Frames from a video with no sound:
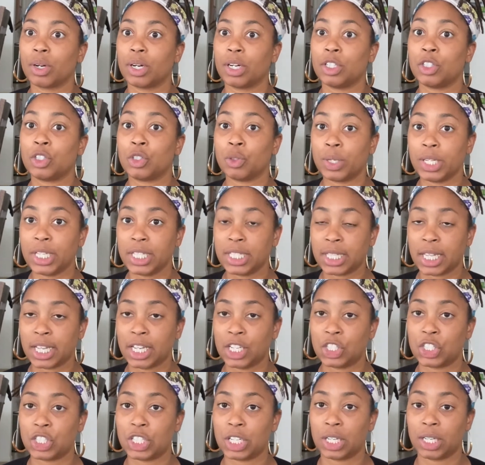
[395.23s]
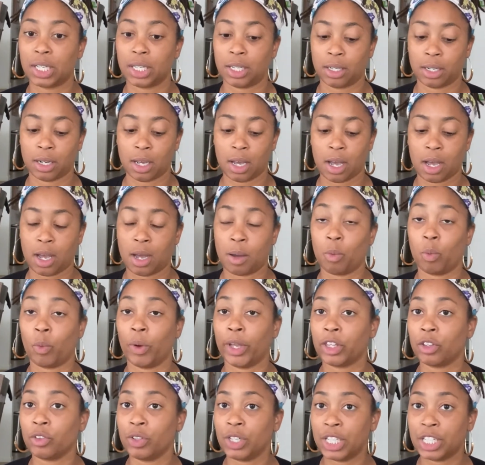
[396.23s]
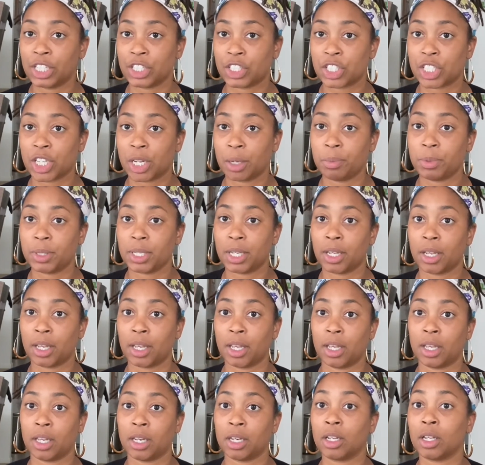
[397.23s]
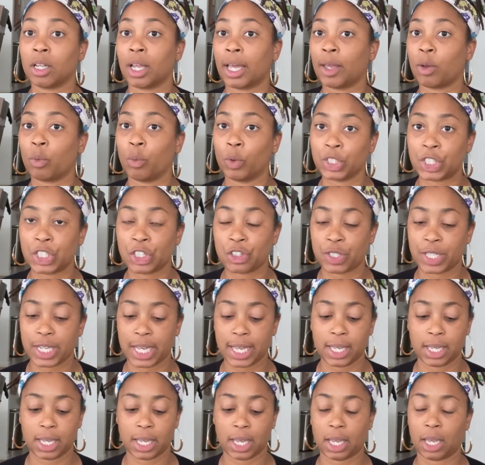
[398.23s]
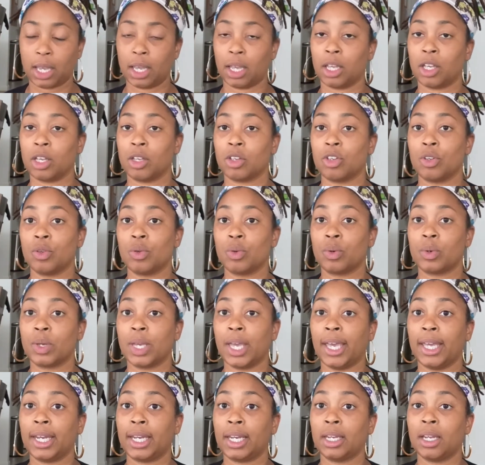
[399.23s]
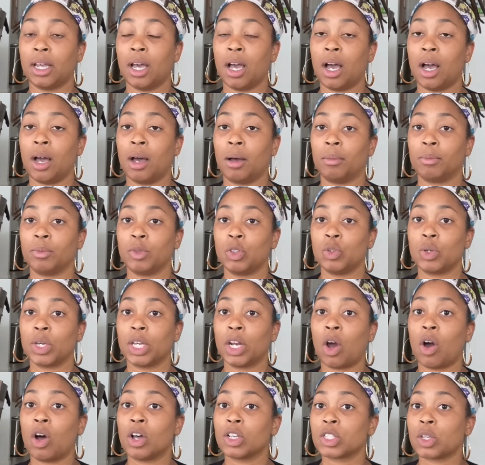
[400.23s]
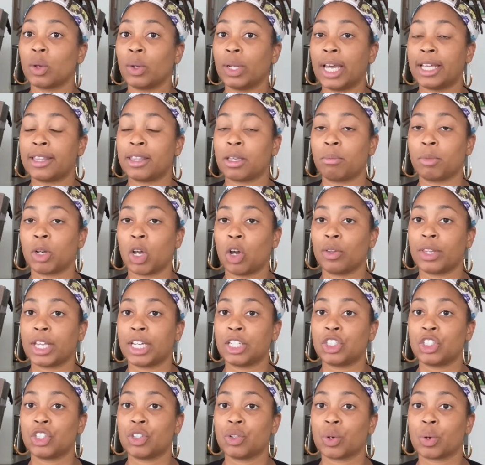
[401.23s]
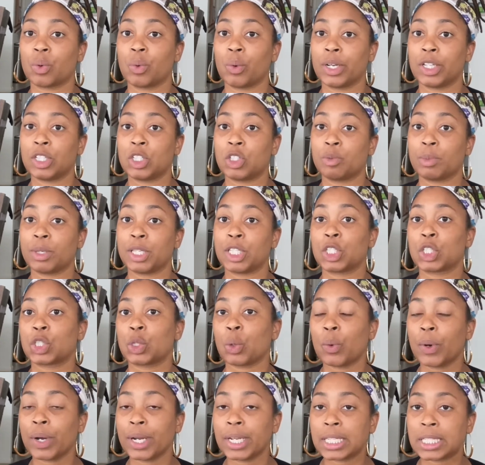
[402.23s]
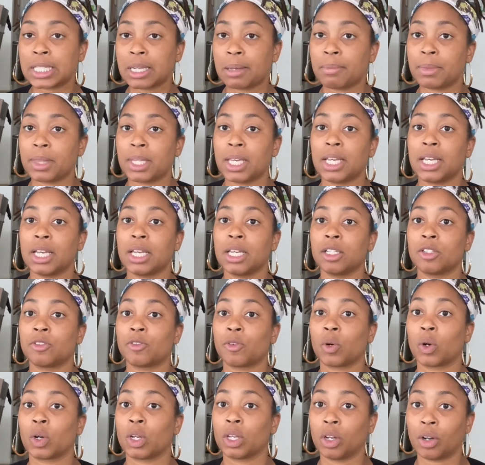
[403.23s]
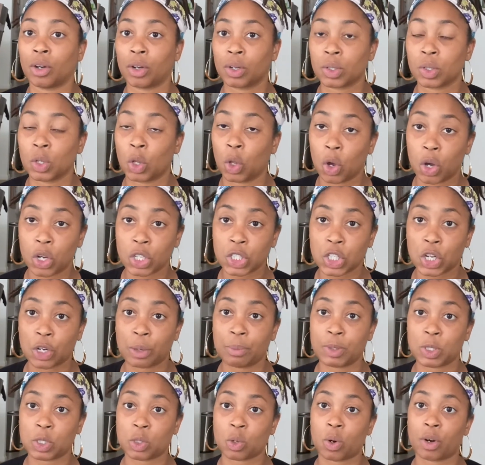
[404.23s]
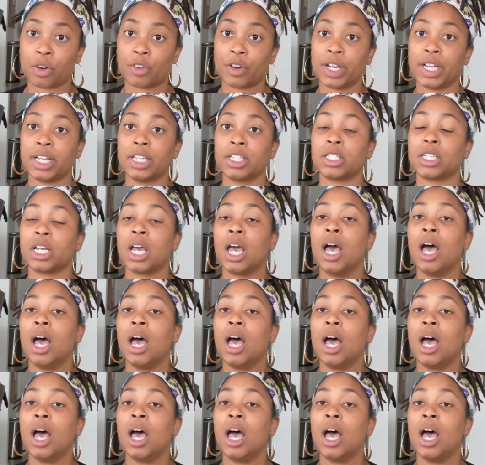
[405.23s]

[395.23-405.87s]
duty station when you need it shipped, and like what you're taking. You can also let them know that you're going to be storing some things for long-term storage.